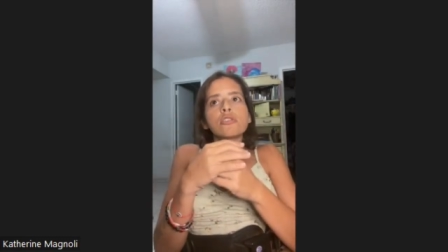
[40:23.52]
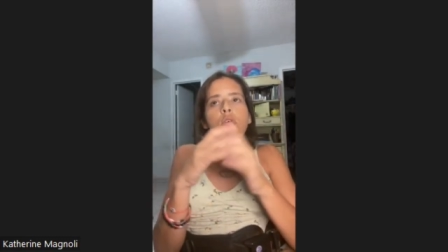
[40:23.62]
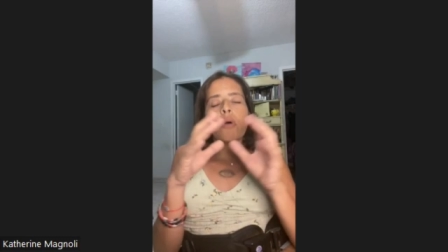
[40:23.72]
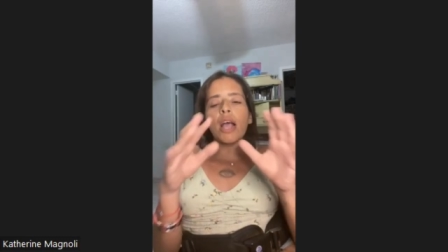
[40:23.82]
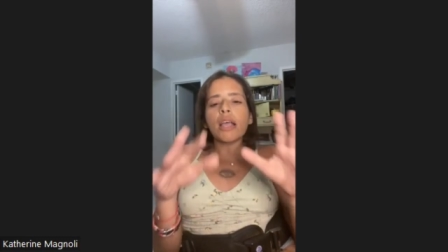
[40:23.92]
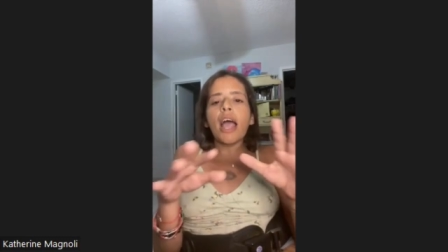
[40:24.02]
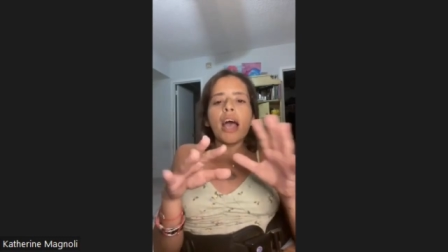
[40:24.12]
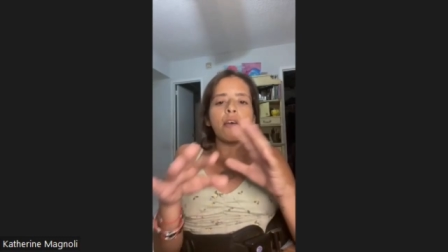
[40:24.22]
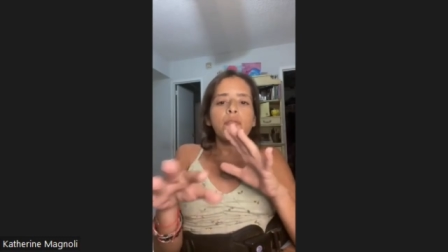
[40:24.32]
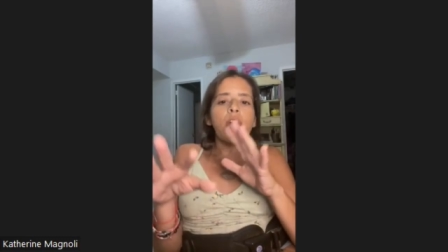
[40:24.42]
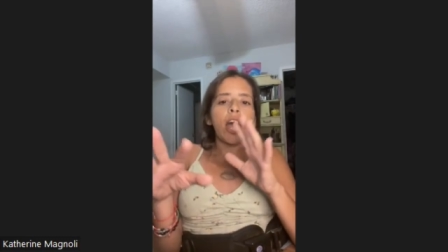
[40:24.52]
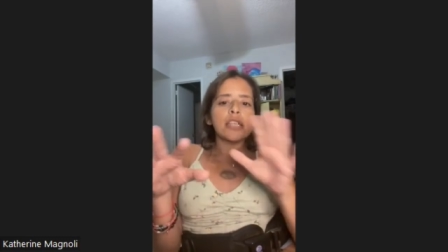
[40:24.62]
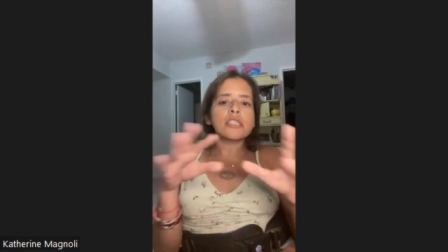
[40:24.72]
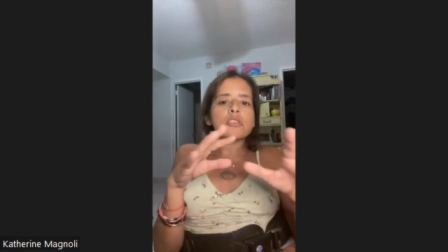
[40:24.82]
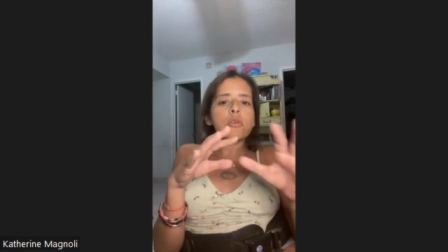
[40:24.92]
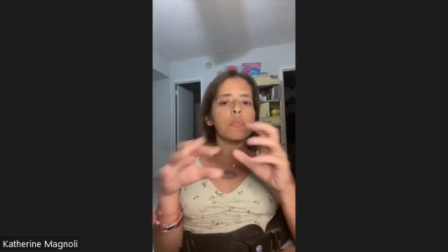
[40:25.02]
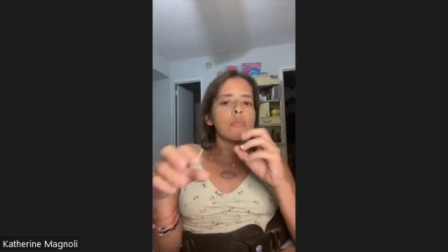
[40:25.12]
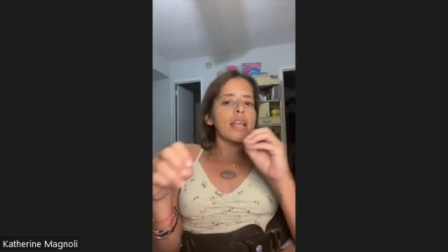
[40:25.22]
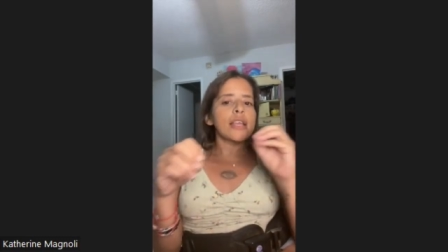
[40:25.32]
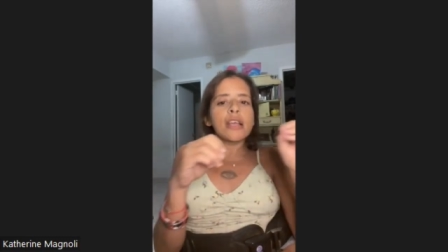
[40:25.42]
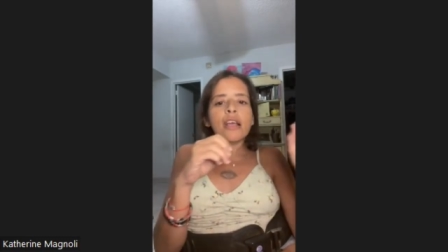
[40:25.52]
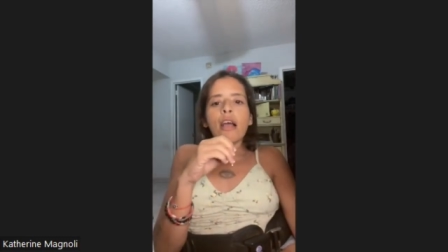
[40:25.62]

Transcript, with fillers: so I have had some like